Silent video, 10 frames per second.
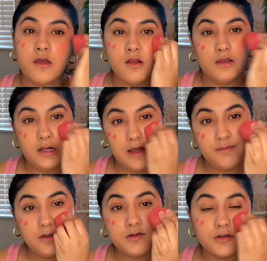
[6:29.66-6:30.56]
Like, I've
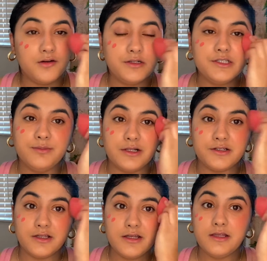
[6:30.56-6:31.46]
been so into
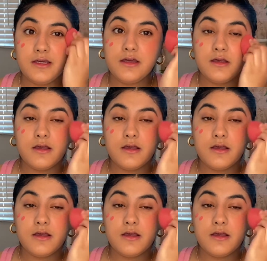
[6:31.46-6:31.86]
blush lately.